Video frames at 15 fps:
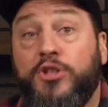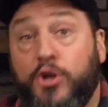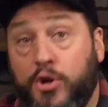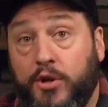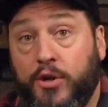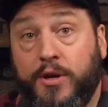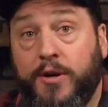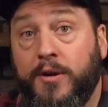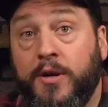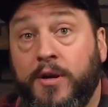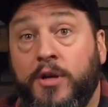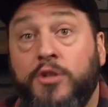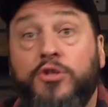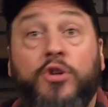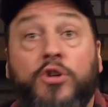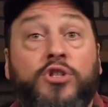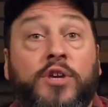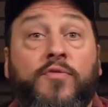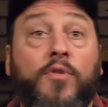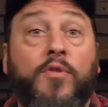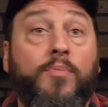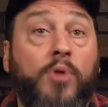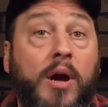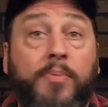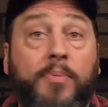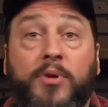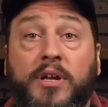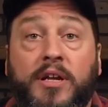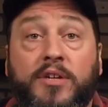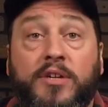earlier, searching for
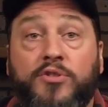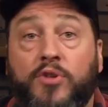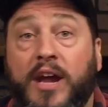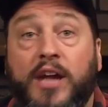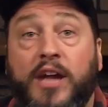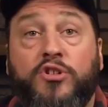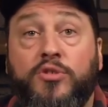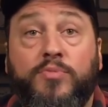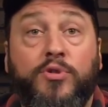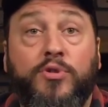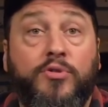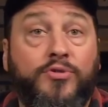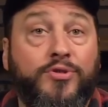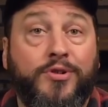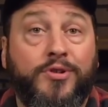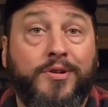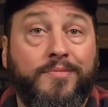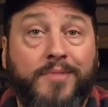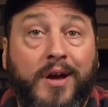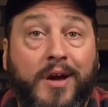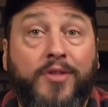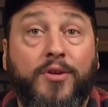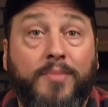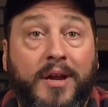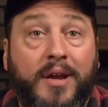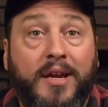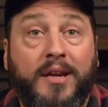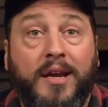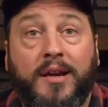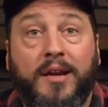properties or attributes or other
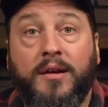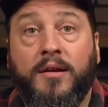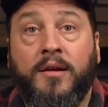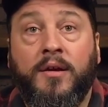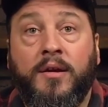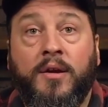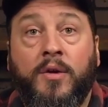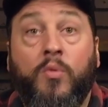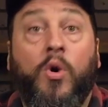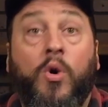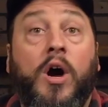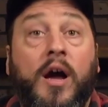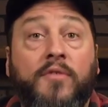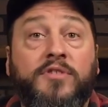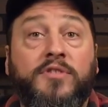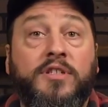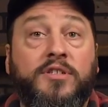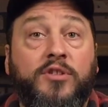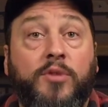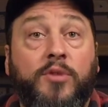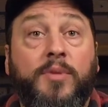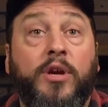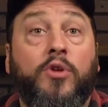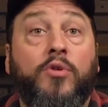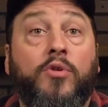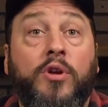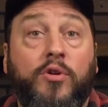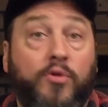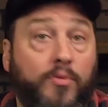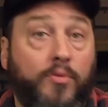metadata will obviously still be a
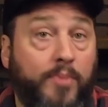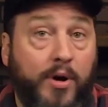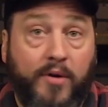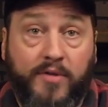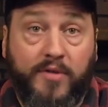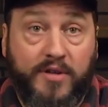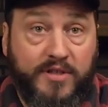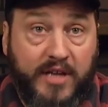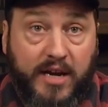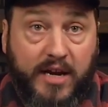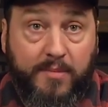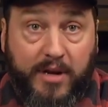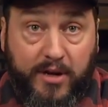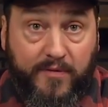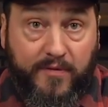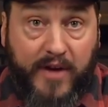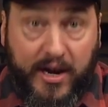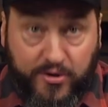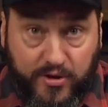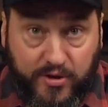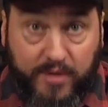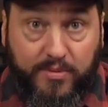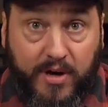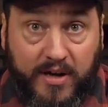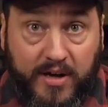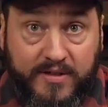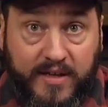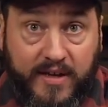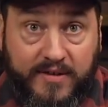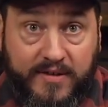critical part of the design and manufacturing
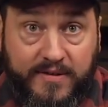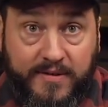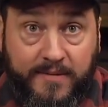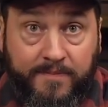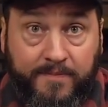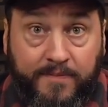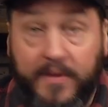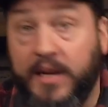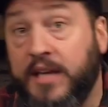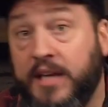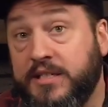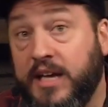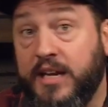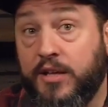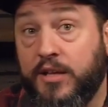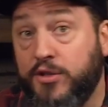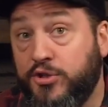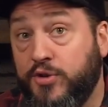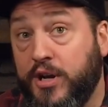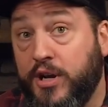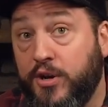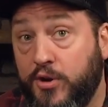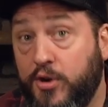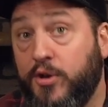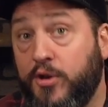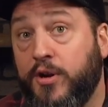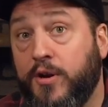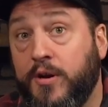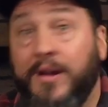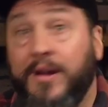process. And as I'd illustrated
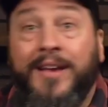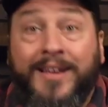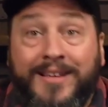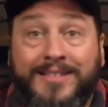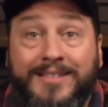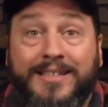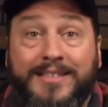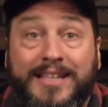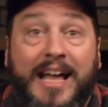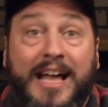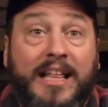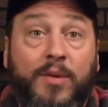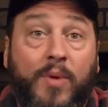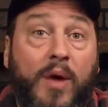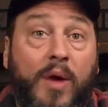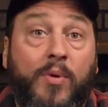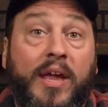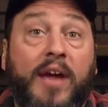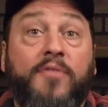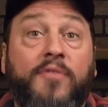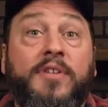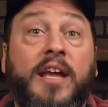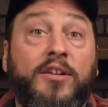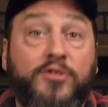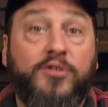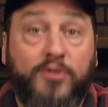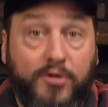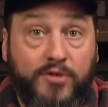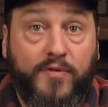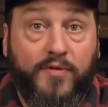earlier, this is exactly why we have text
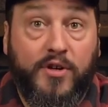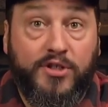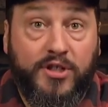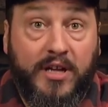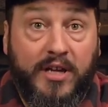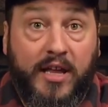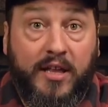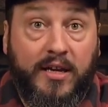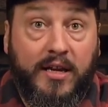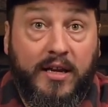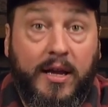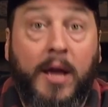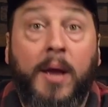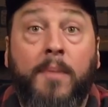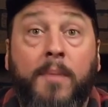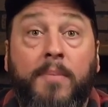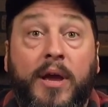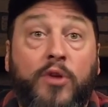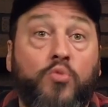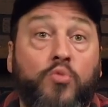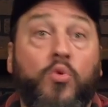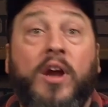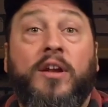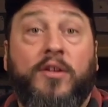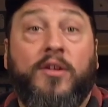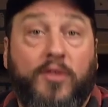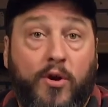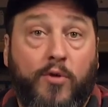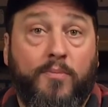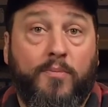search functionality baked right into
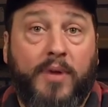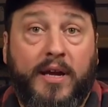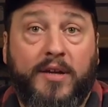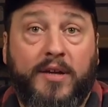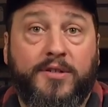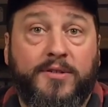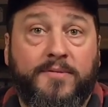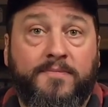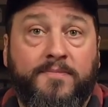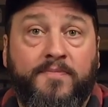the homepage.